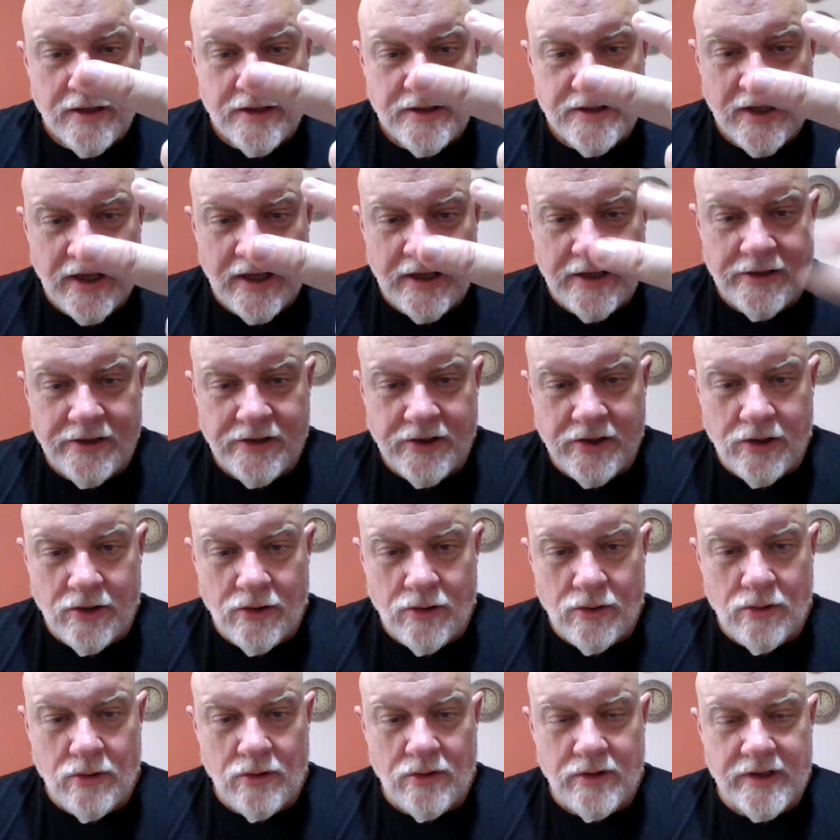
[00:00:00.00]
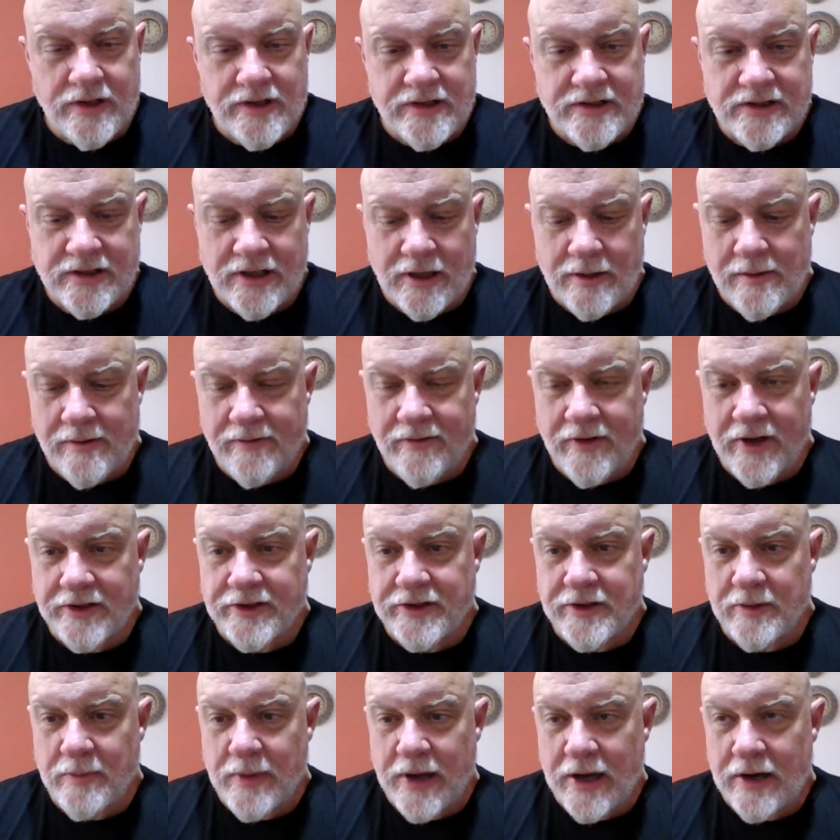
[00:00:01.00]
Take two. This time I've got
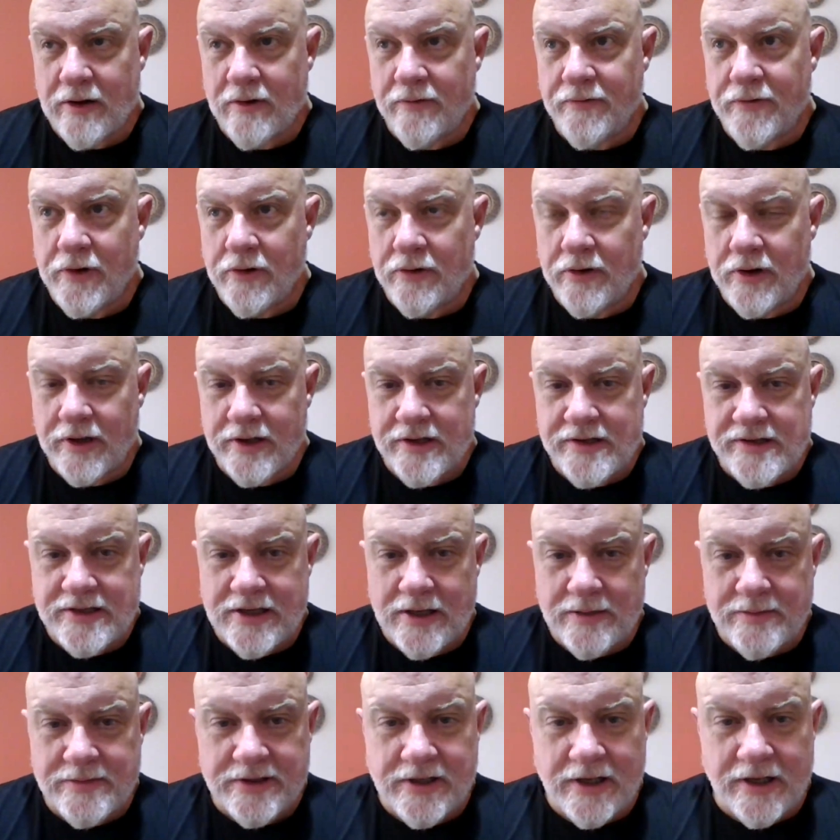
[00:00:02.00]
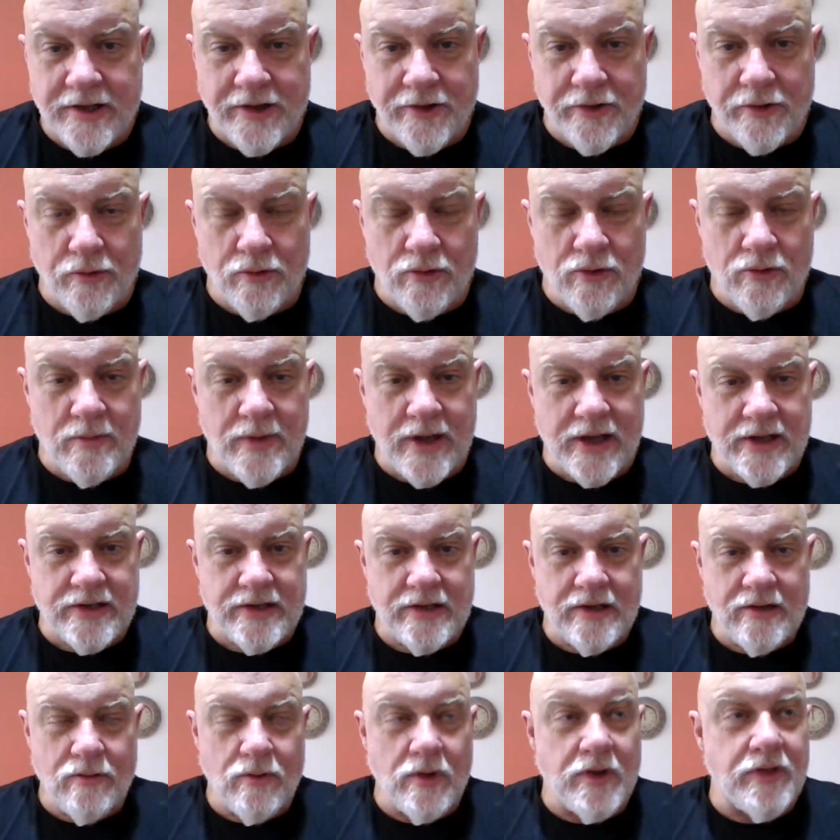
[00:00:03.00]
the microphone on the same side of the room
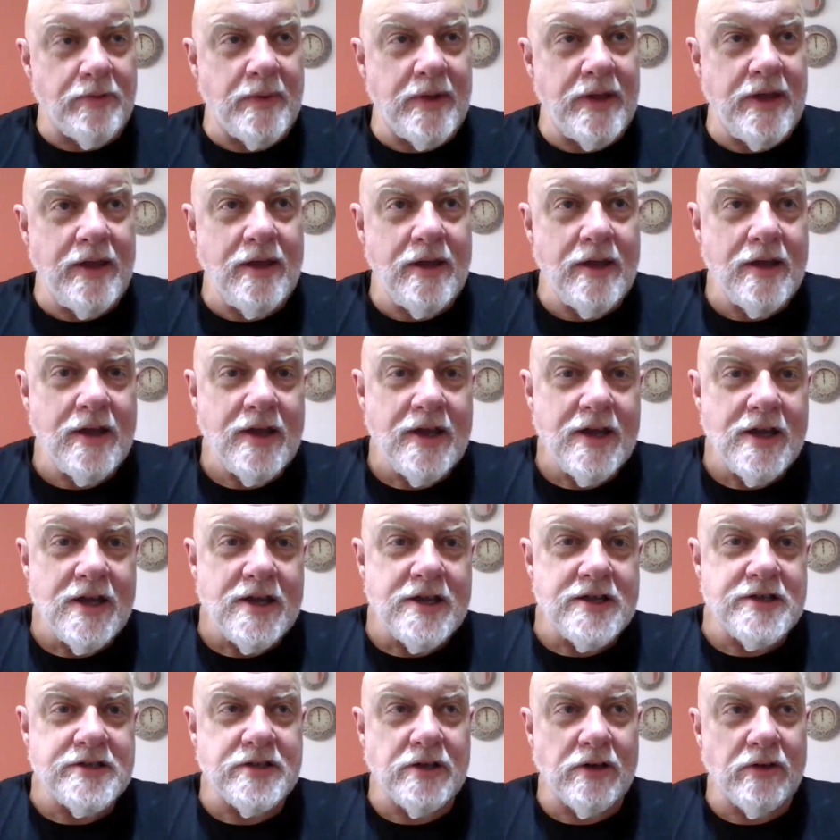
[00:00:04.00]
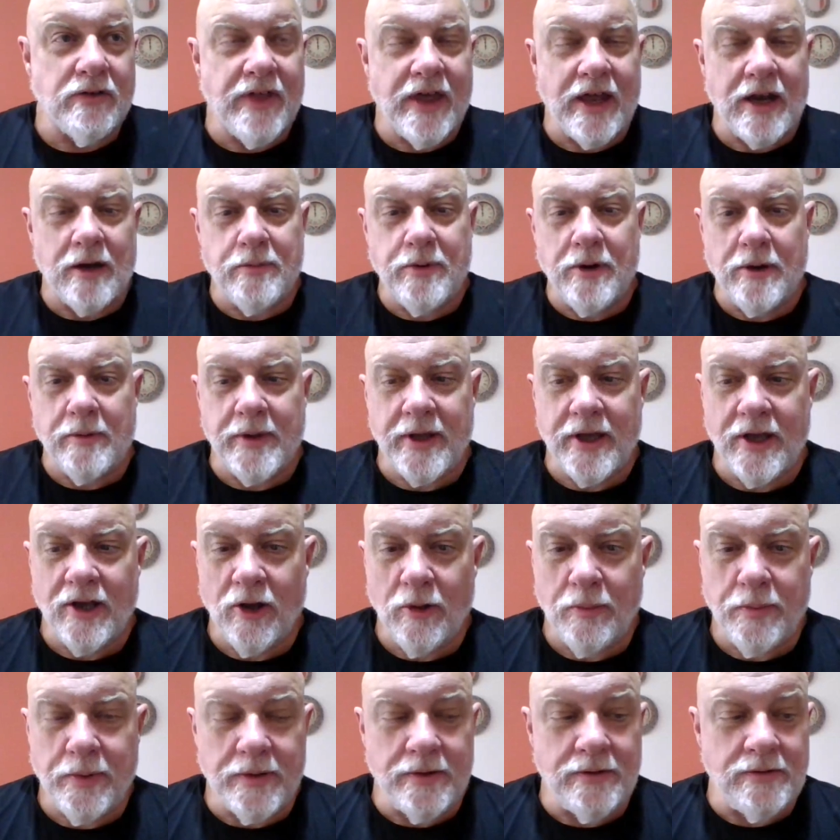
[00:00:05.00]
with me, so that'll probably
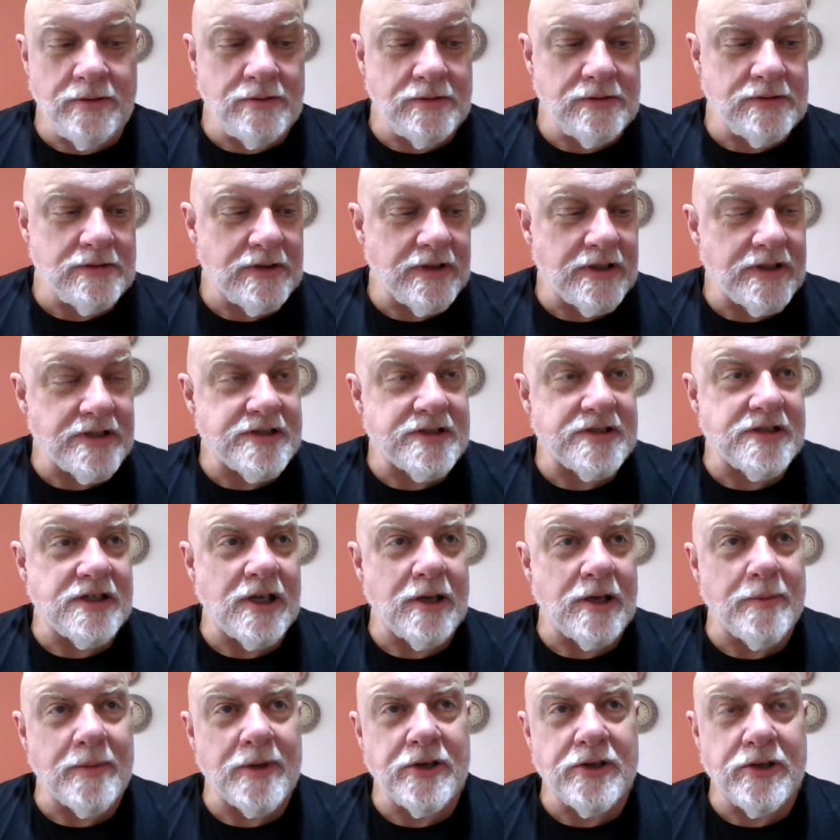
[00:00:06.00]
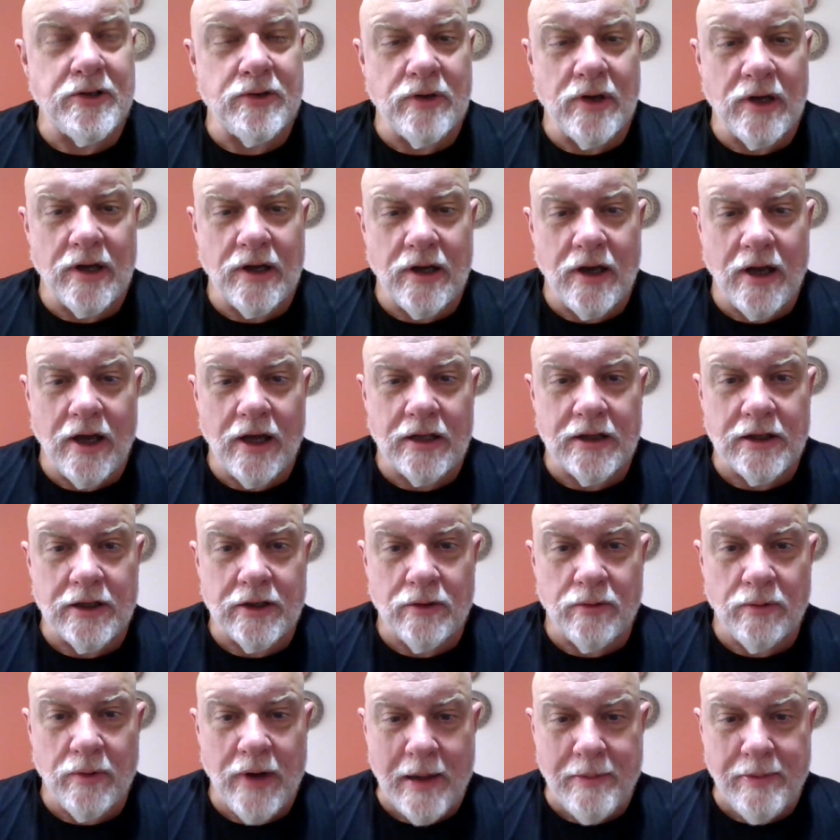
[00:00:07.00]
help. Let's see. I'm going to do a
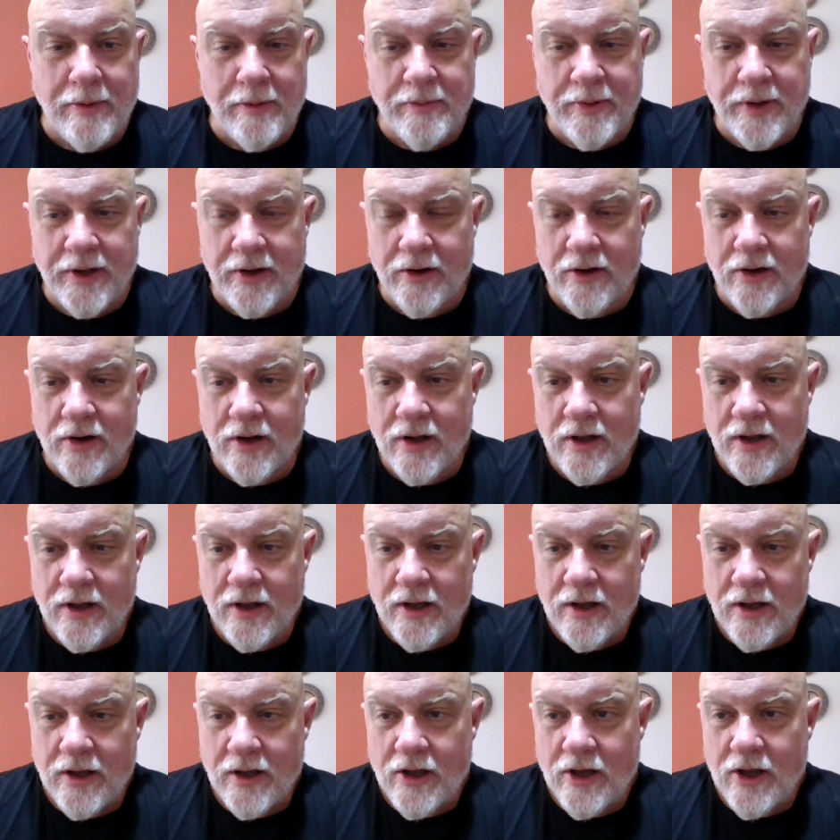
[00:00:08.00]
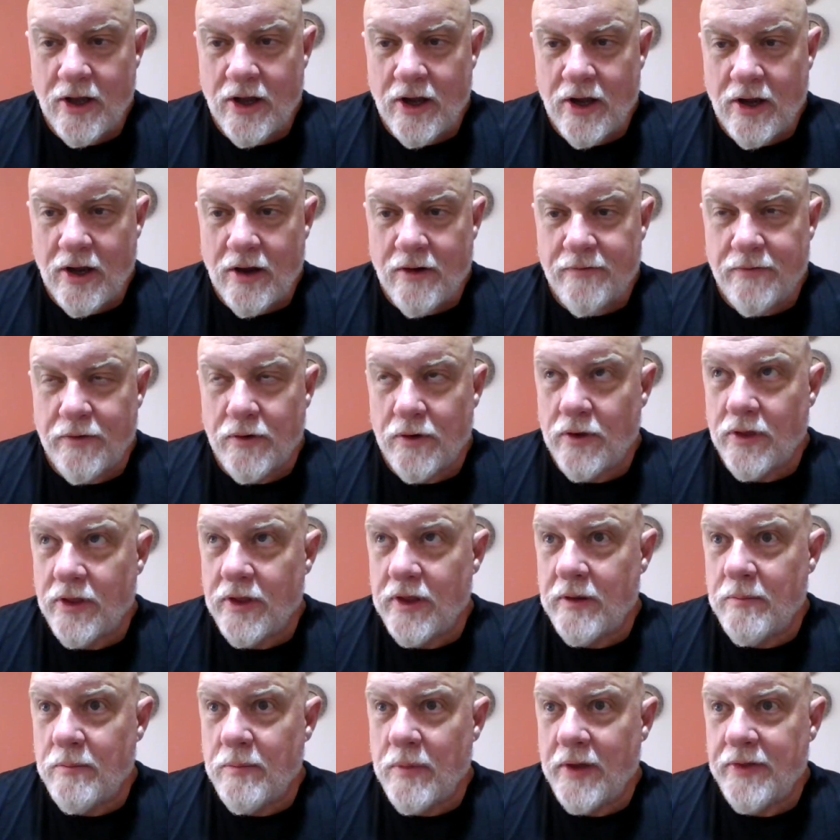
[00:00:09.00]
little wrap-up here for
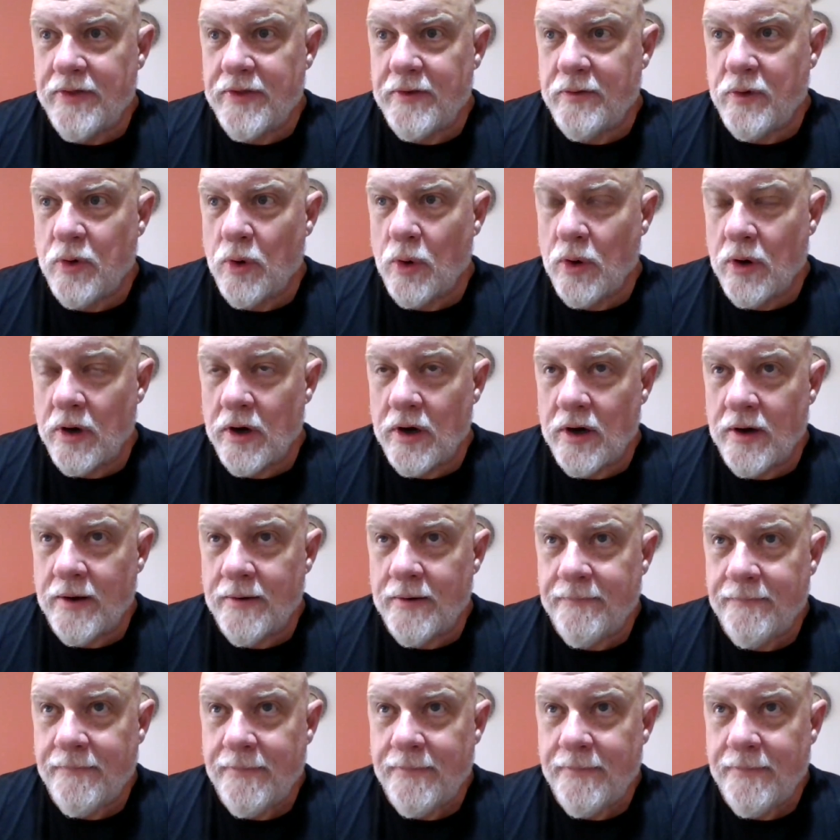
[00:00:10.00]
the month of horror.